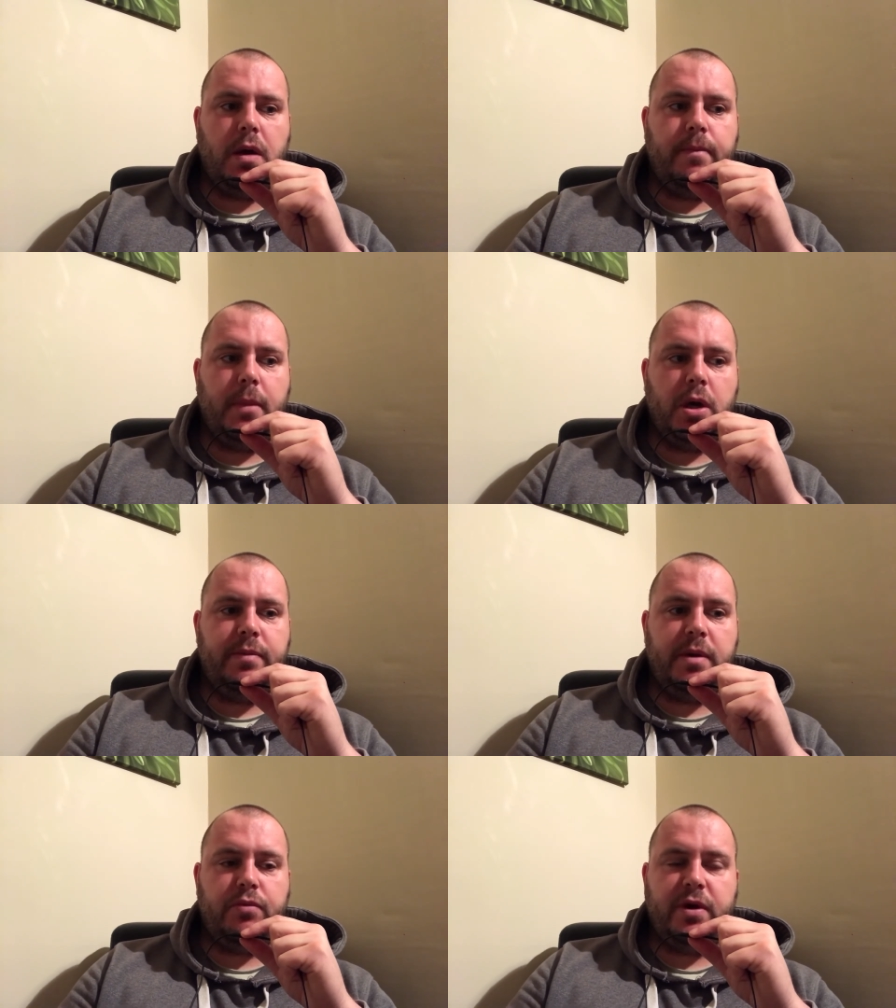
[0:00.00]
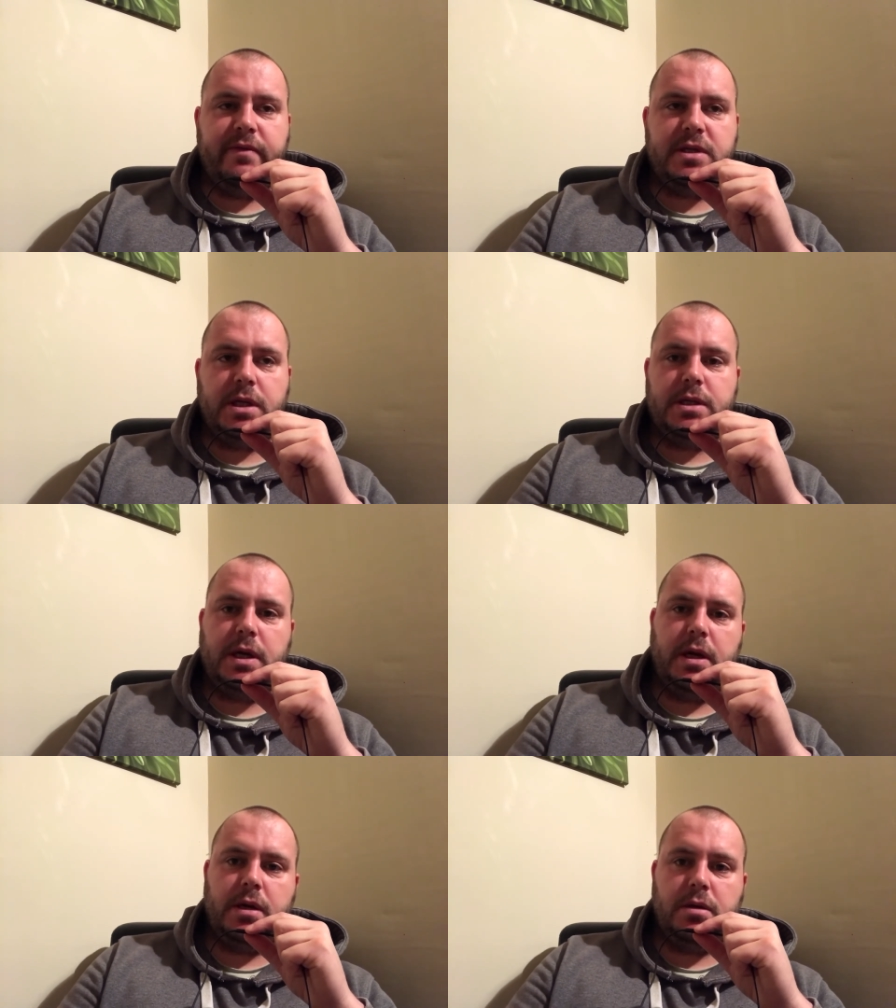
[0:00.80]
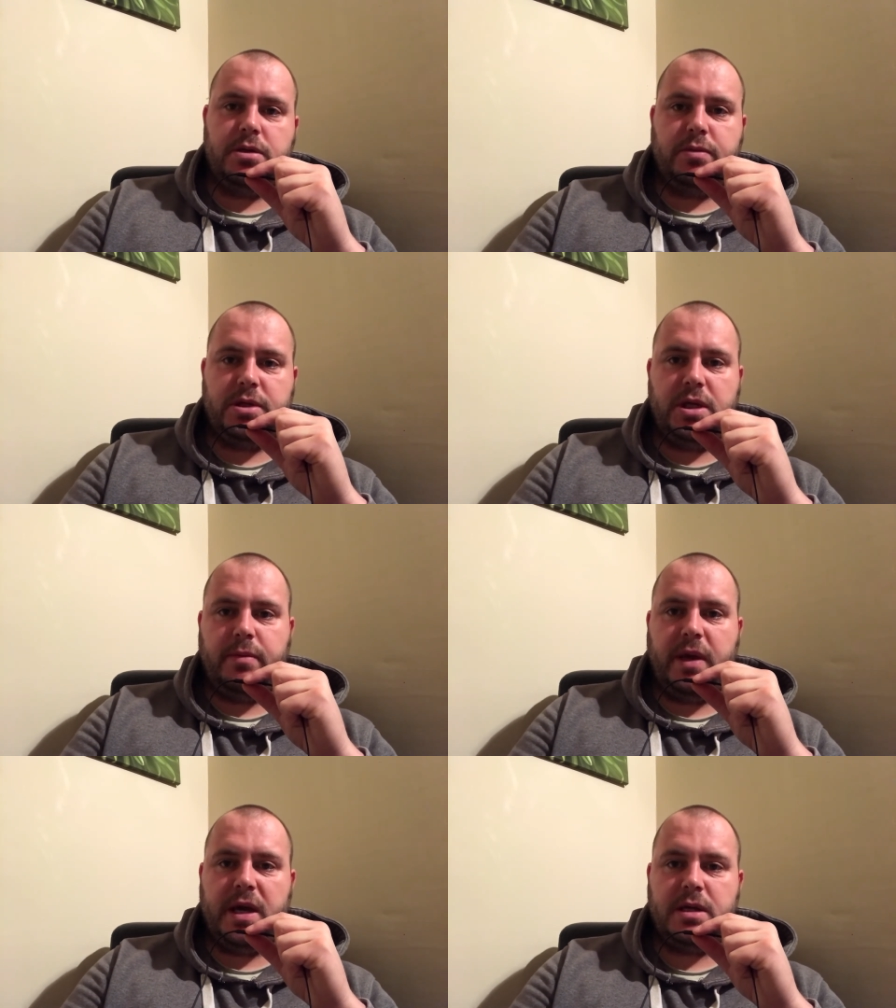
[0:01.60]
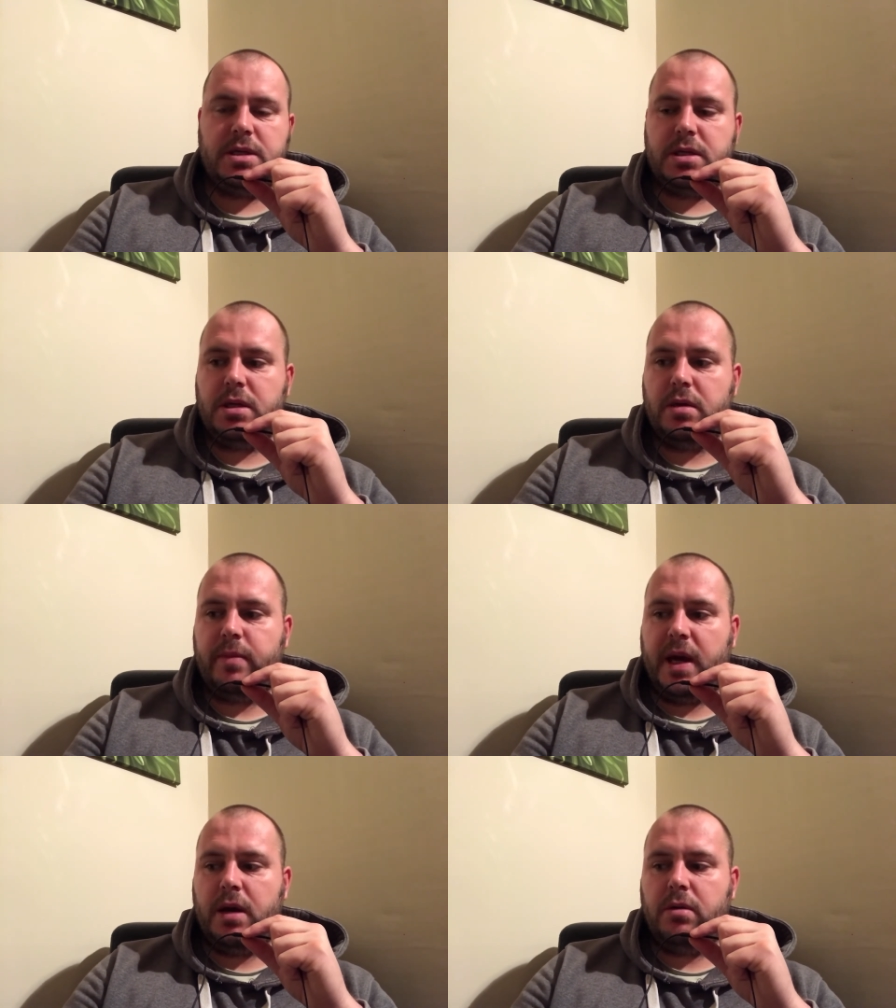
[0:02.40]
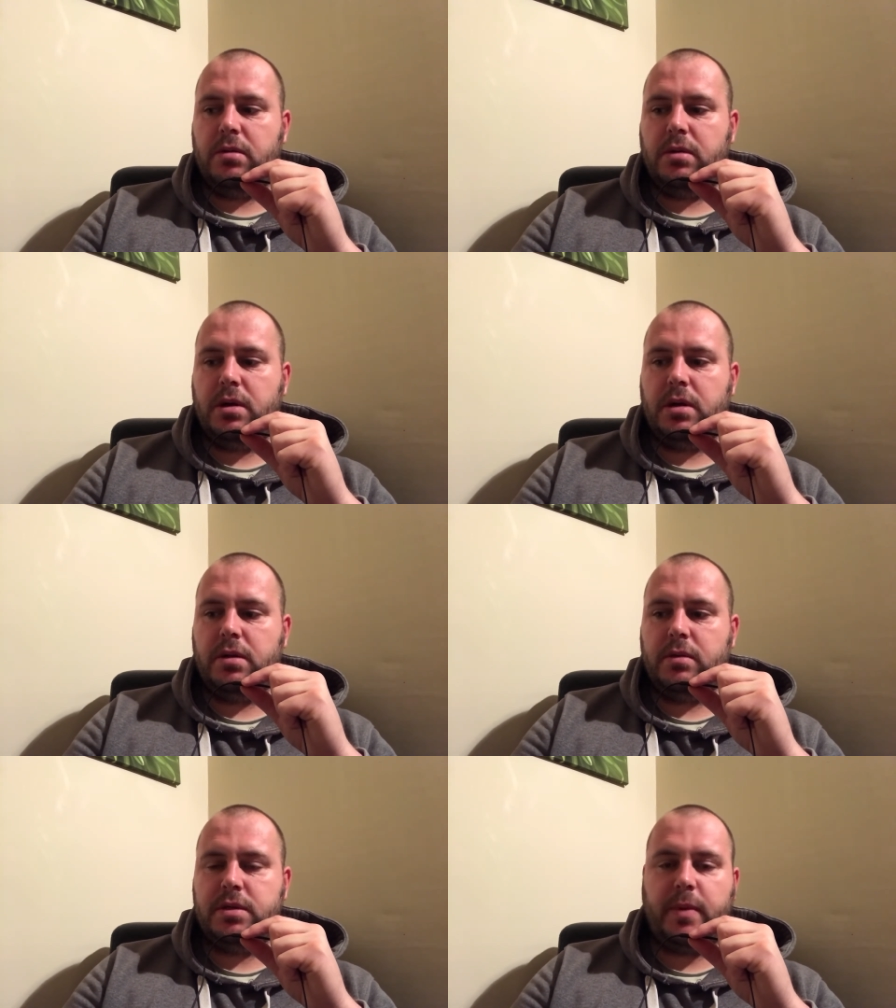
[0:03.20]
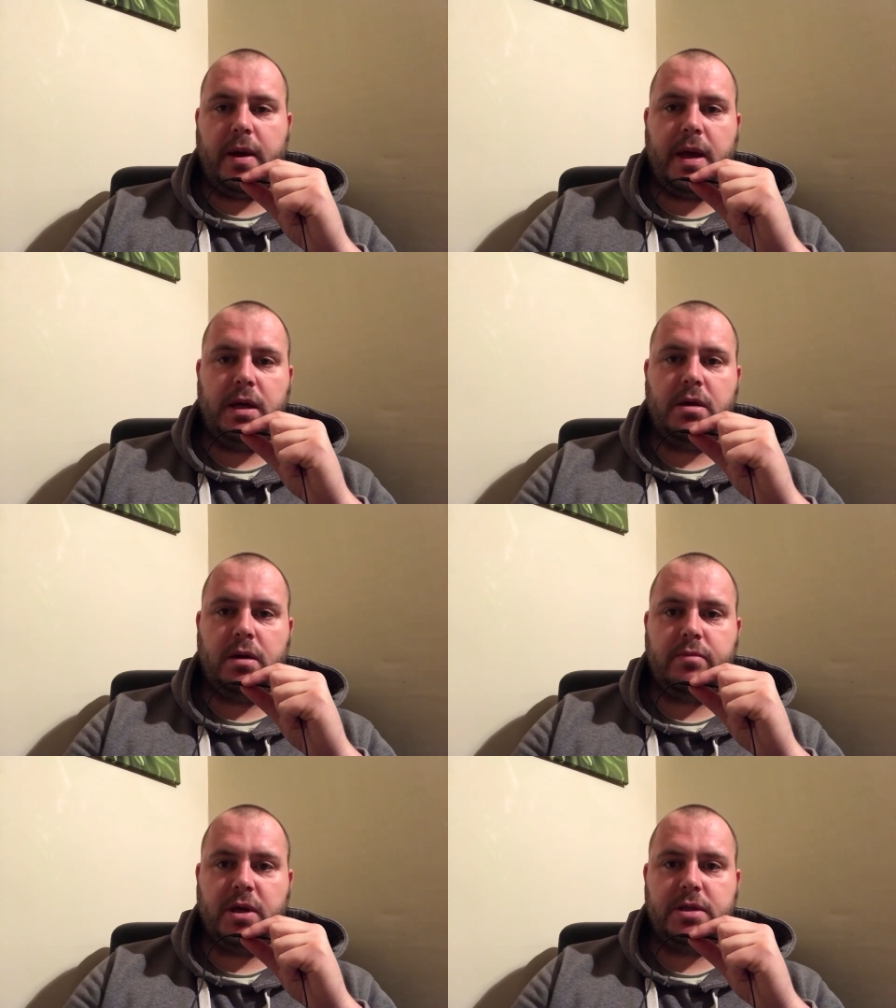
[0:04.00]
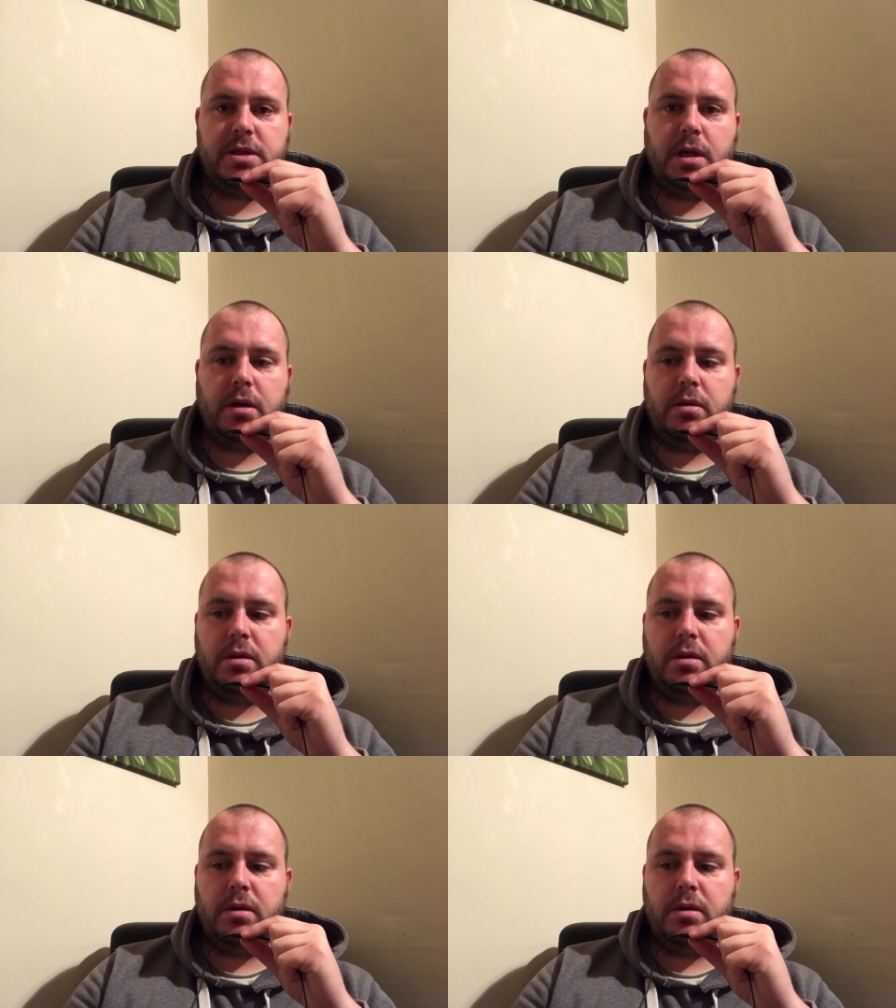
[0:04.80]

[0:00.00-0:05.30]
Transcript: I'd been previously diagnosed with GBS I think it was about 8-9 months ago.